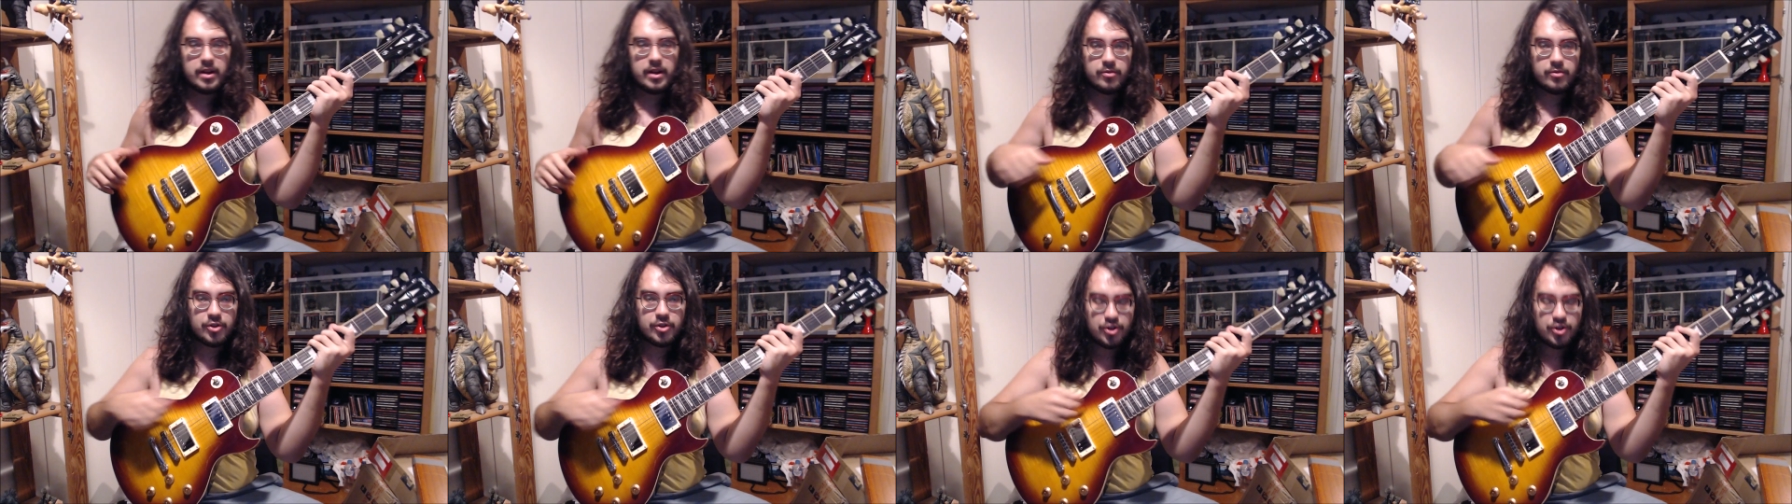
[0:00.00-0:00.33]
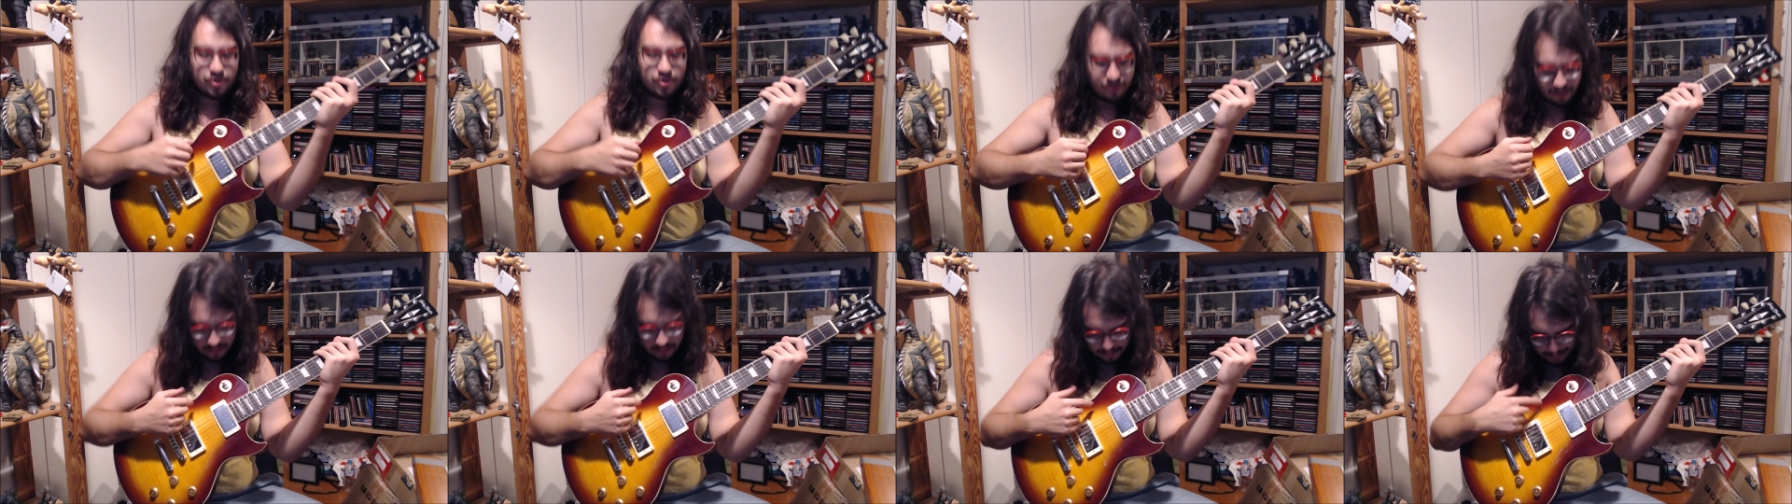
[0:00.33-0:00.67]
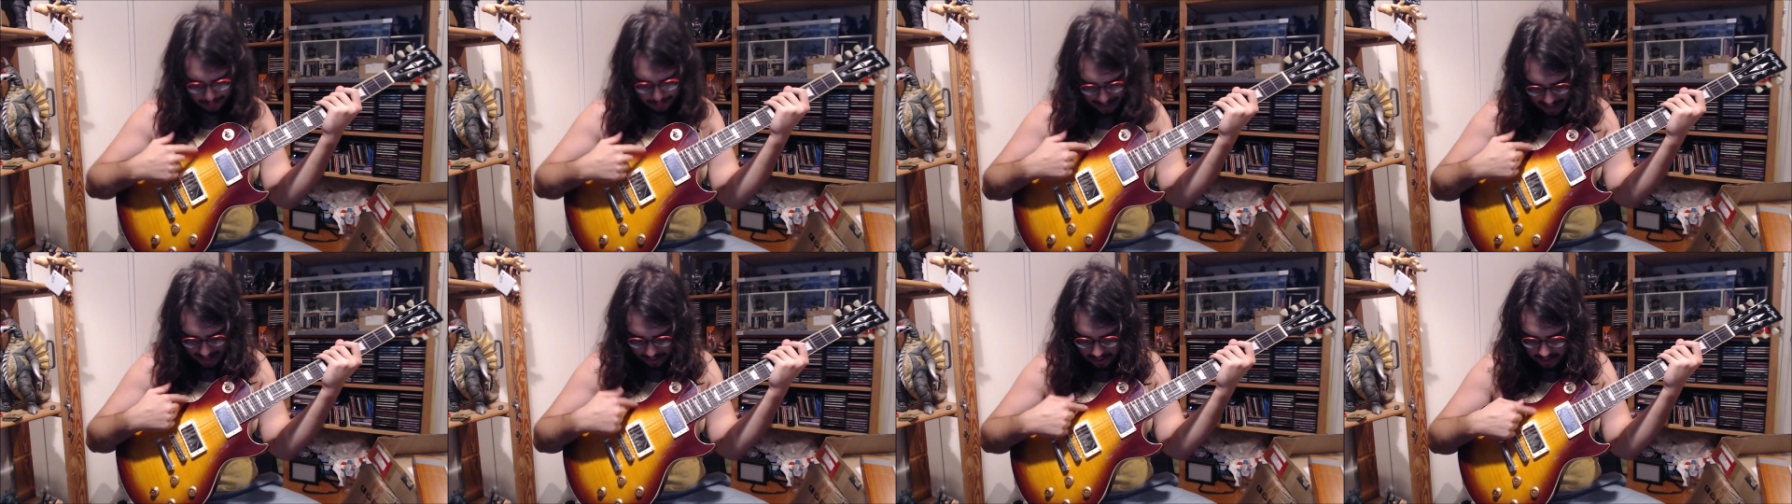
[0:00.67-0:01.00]
which is called
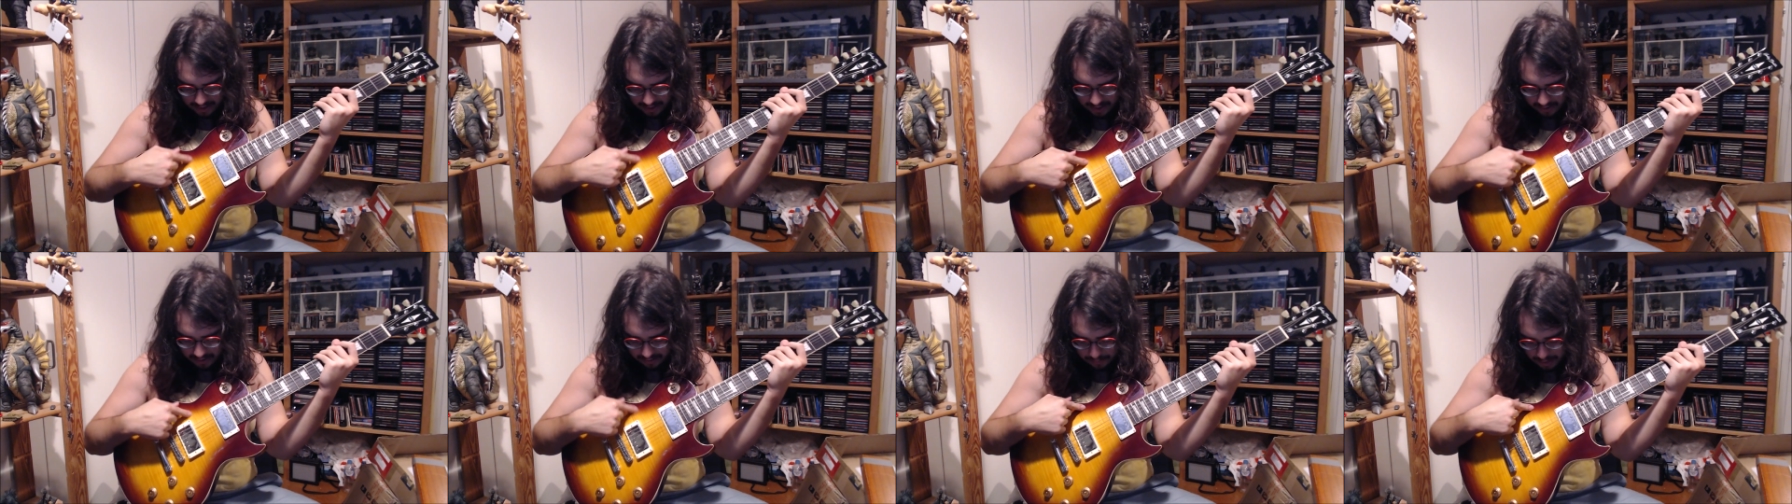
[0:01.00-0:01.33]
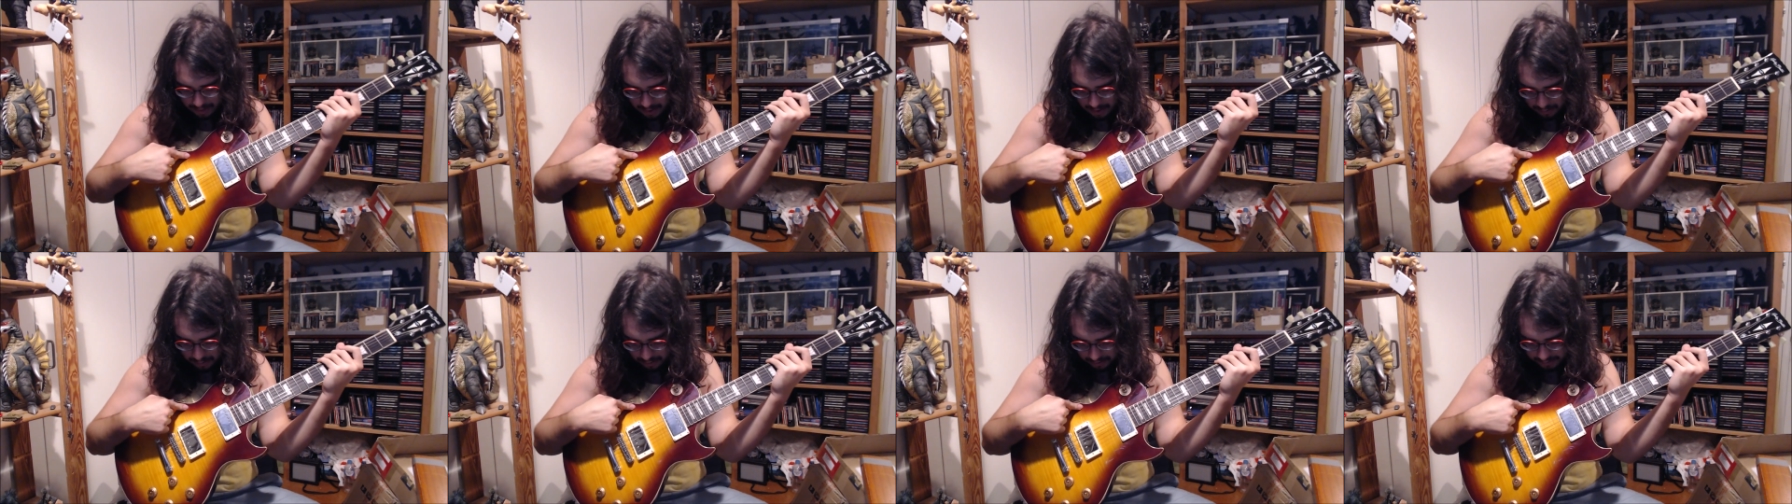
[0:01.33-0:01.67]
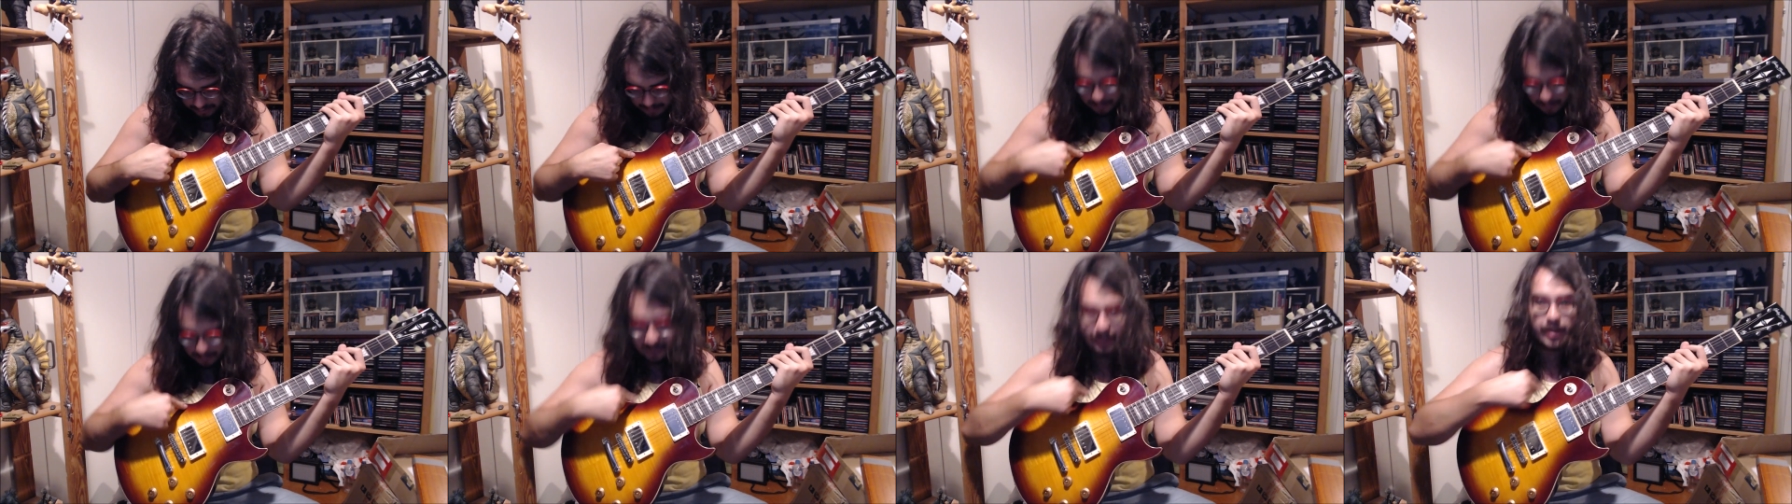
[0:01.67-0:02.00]
Paradise Maple or
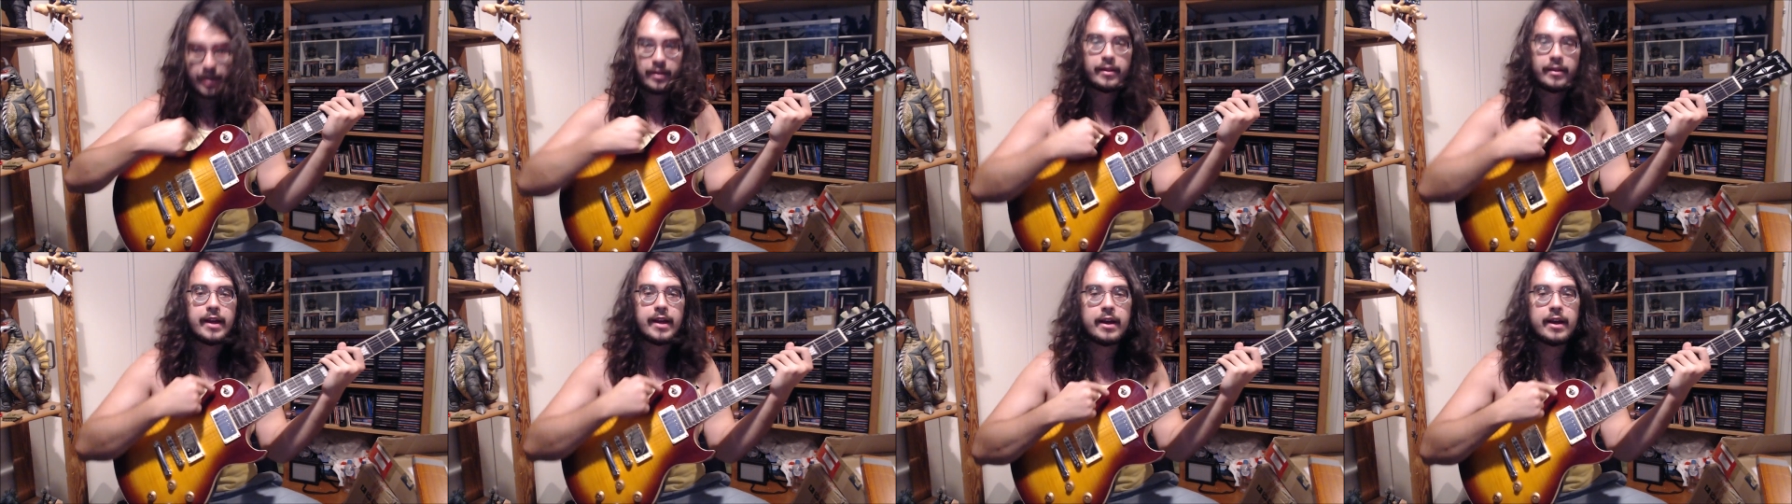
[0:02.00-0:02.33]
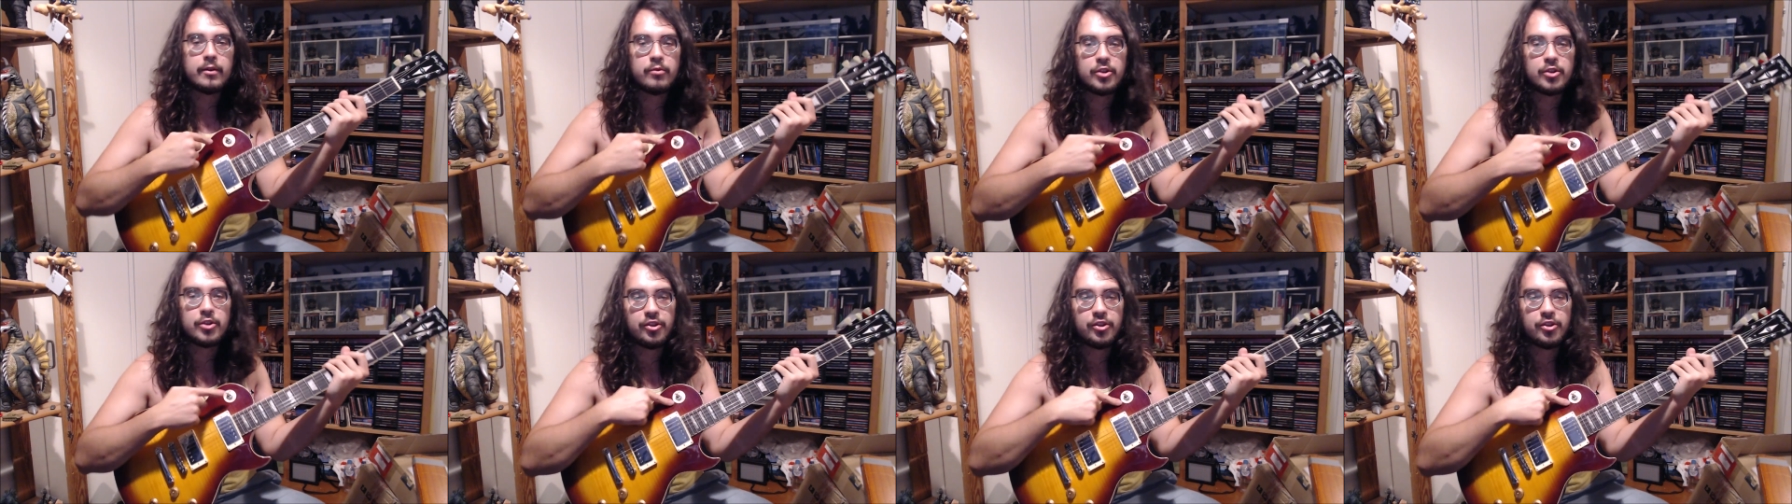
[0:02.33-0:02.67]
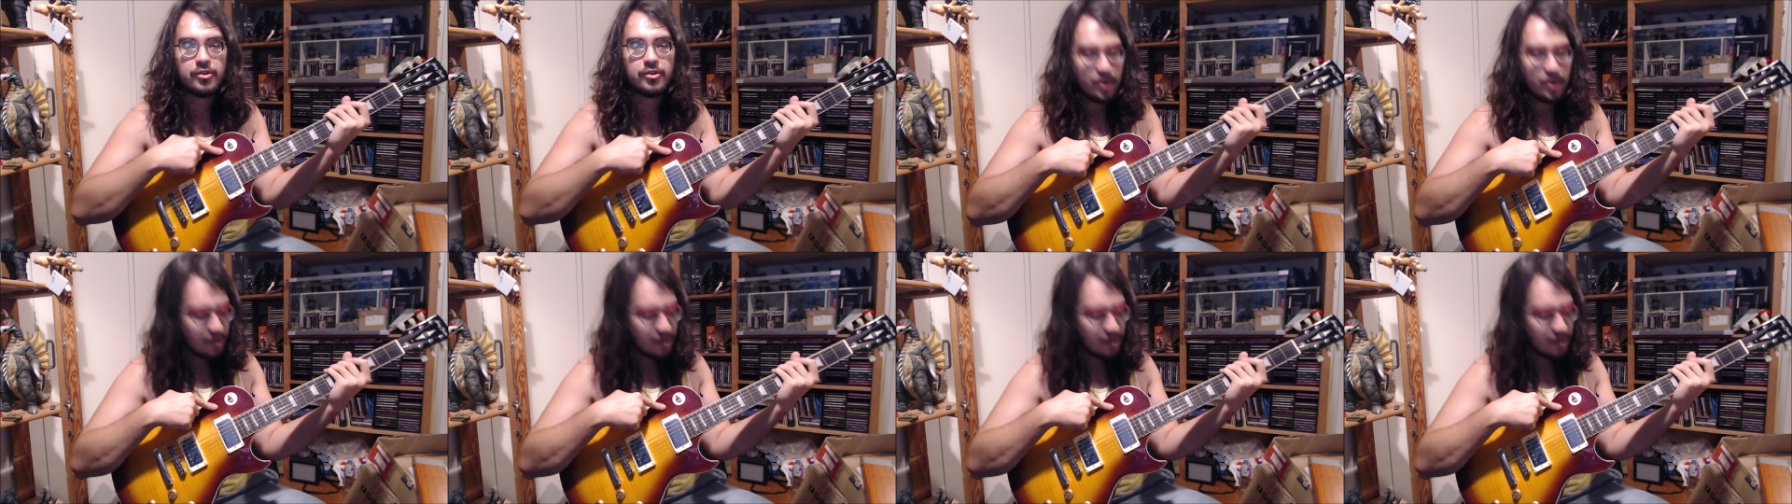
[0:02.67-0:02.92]
something like that, which is